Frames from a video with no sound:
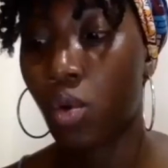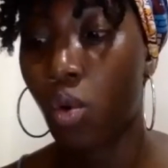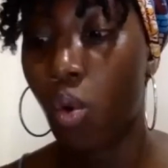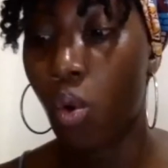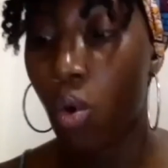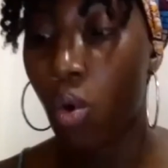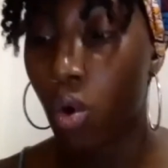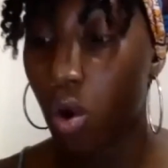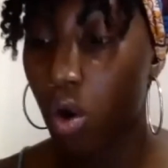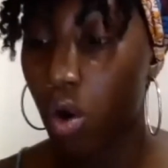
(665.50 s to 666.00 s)

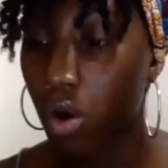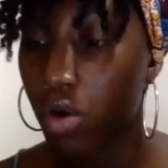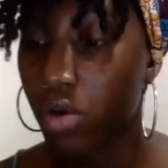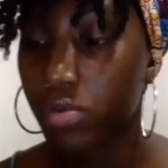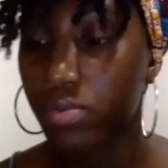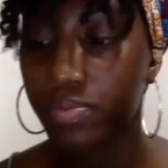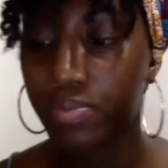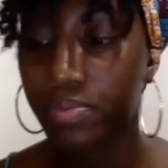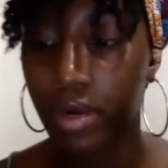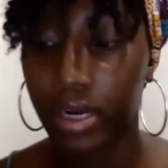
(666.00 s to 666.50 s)

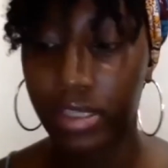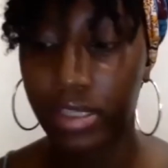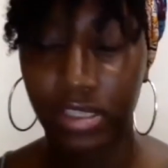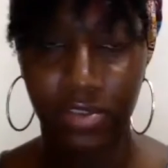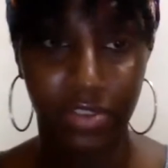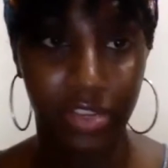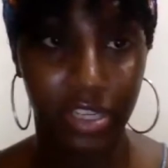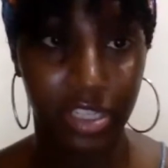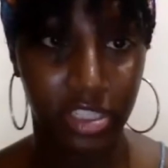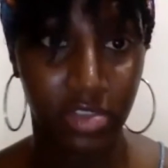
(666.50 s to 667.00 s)
all parts
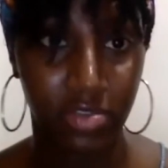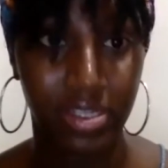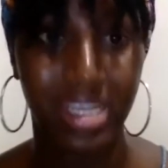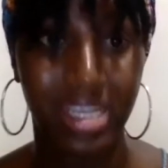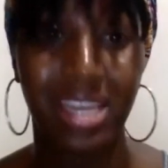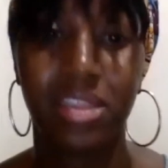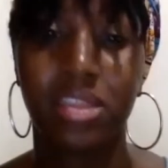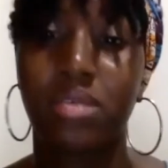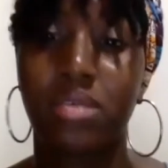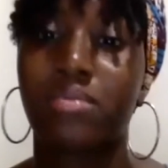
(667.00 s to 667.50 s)
of history
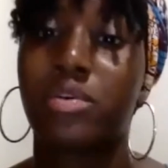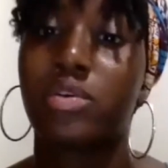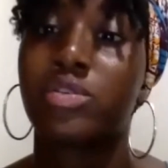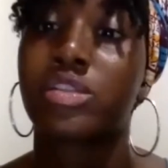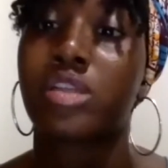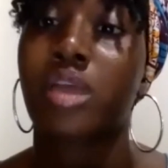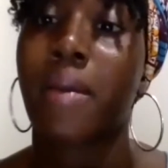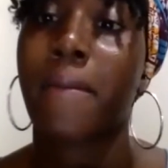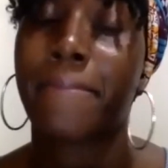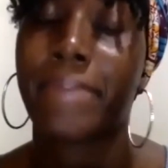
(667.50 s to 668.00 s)
in the
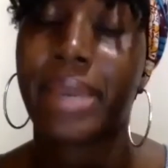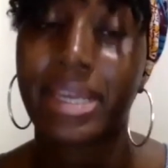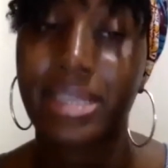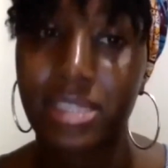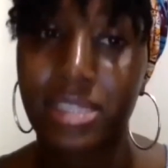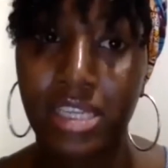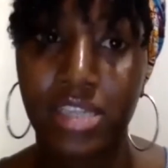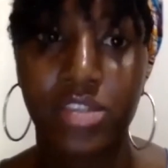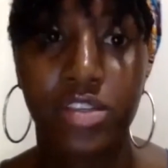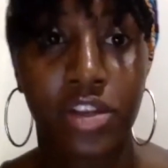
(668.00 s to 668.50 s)
most
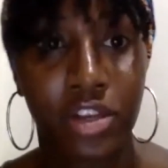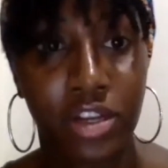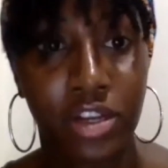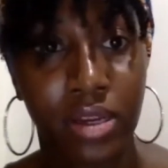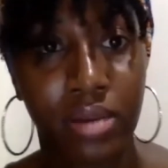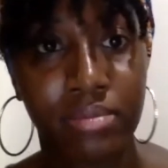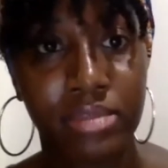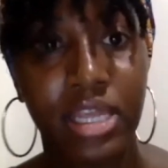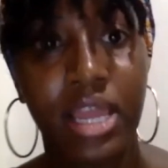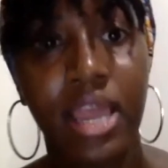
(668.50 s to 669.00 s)
basic
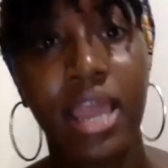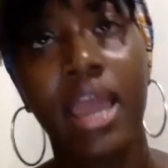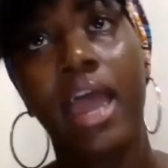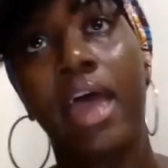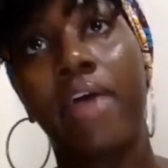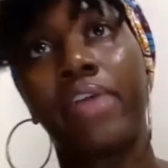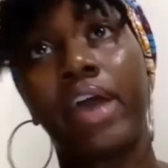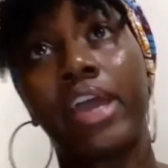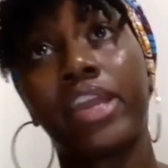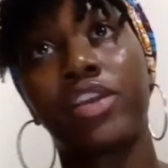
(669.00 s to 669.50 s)
terms
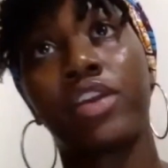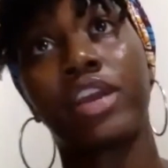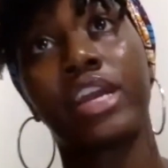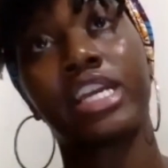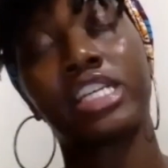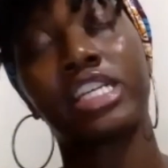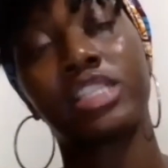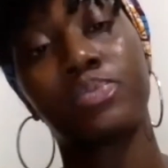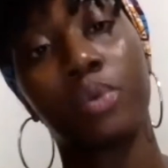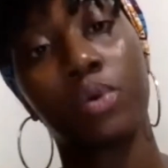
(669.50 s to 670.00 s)
and that you're
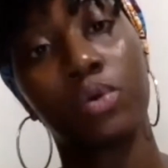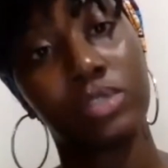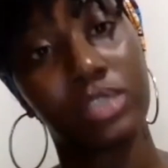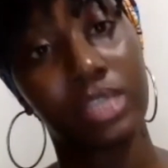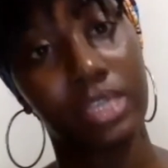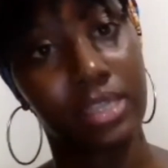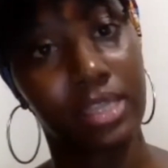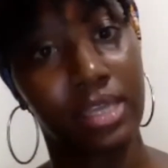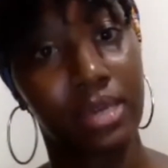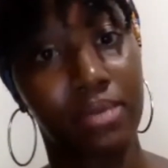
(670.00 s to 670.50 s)

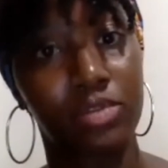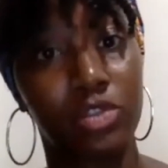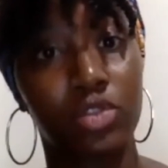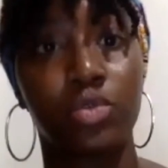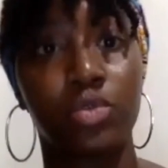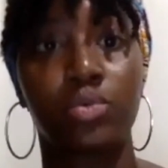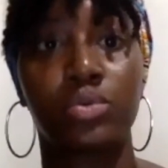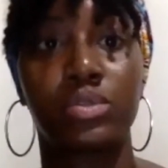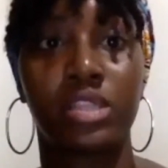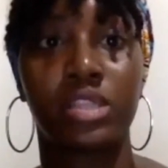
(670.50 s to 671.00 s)
exposing them
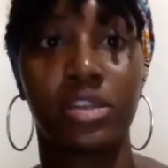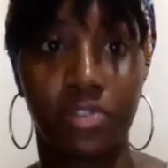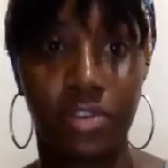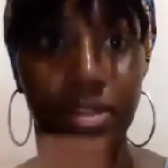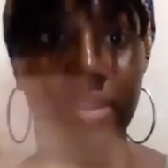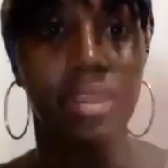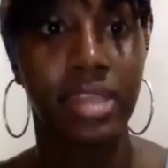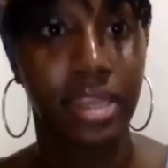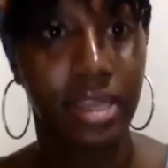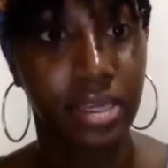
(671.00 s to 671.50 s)
to
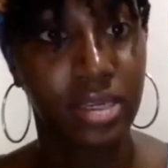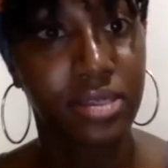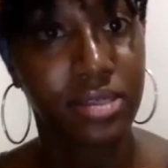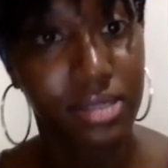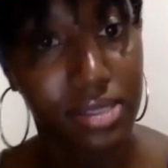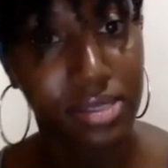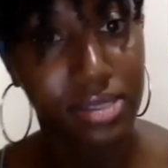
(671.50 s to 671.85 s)
different things.